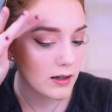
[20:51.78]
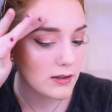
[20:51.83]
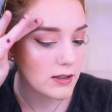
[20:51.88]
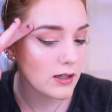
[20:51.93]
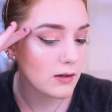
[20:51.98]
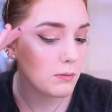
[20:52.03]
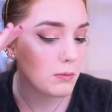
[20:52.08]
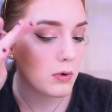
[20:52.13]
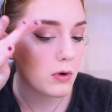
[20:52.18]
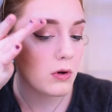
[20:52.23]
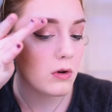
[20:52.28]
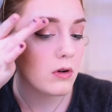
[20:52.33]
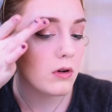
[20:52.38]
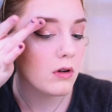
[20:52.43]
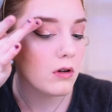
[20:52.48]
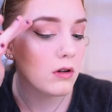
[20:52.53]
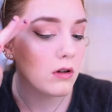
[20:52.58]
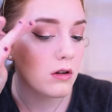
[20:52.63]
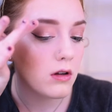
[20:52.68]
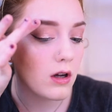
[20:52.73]

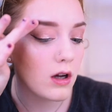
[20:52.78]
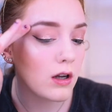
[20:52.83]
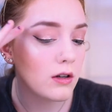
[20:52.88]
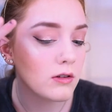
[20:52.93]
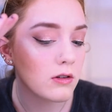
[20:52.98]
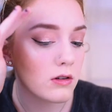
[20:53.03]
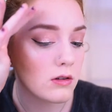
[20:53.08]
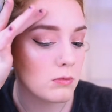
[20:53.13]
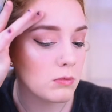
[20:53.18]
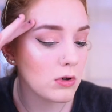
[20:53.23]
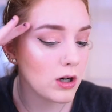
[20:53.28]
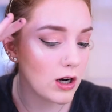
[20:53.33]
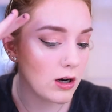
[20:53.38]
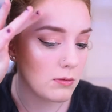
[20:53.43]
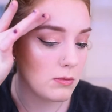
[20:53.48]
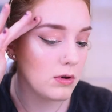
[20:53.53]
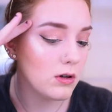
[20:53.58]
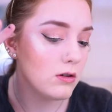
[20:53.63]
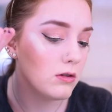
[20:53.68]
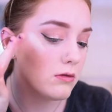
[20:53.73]
temple, under the brow
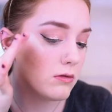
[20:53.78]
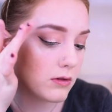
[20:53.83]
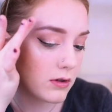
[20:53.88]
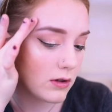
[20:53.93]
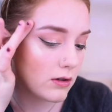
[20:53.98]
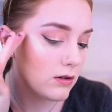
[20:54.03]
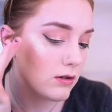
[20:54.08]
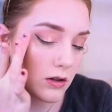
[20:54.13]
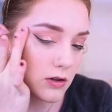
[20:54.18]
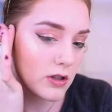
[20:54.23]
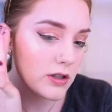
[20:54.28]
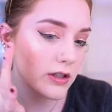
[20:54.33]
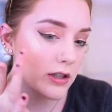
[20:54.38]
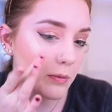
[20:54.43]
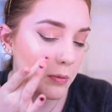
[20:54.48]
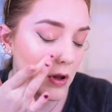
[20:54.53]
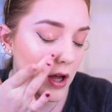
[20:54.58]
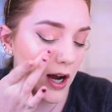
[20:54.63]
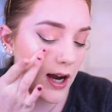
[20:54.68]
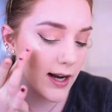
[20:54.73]
bone. Just
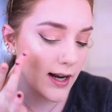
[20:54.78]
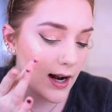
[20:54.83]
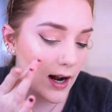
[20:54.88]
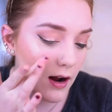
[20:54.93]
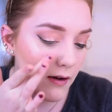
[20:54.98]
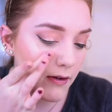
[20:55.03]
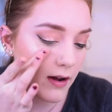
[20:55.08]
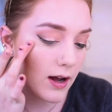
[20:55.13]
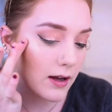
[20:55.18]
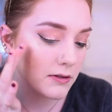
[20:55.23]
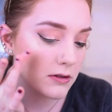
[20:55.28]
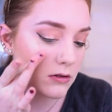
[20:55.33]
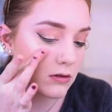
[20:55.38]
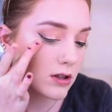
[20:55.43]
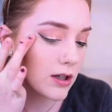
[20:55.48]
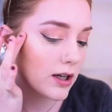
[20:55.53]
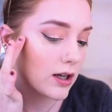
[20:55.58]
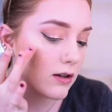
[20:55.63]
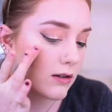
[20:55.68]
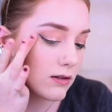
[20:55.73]
apply it
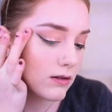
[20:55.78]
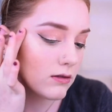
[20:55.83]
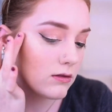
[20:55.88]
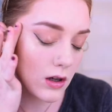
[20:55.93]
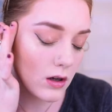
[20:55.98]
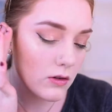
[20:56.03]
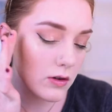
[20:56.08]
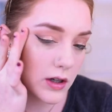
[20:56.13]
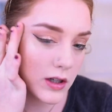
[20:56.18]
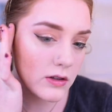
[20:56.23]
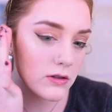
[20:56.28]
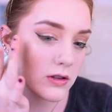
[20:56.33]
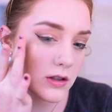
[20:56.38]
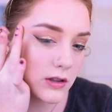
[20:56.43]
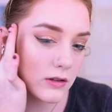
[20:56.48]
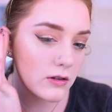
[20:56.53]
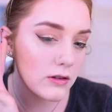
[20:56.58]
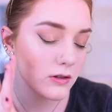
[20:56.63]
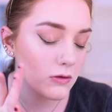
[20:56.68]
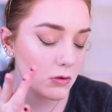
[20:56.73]
haphazardly. Oh, I usually
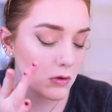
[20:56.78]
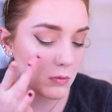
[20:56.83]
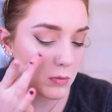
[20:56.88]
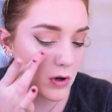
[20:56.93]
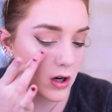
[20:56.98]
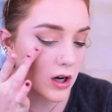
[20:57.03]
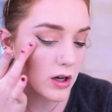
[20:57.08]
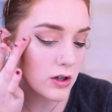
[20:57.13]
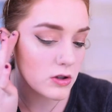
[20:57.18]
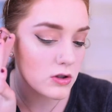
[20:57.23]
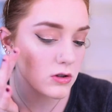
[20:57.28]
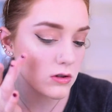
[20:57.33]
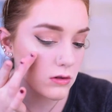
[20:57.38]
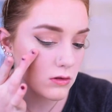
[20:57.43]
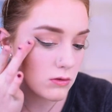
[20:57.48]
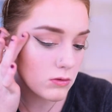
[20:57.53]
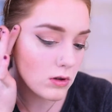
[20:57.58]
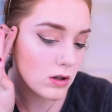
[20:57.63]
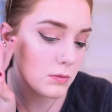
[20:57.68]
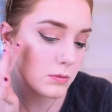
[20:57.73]
do this with a brush.
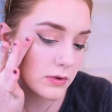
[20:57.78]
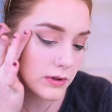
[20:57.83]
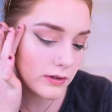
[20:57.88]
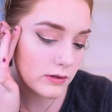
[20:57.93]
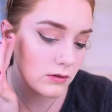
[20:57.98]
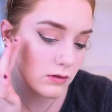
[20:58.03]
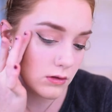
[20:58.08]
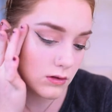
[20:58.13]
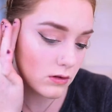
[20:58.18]
Whoops.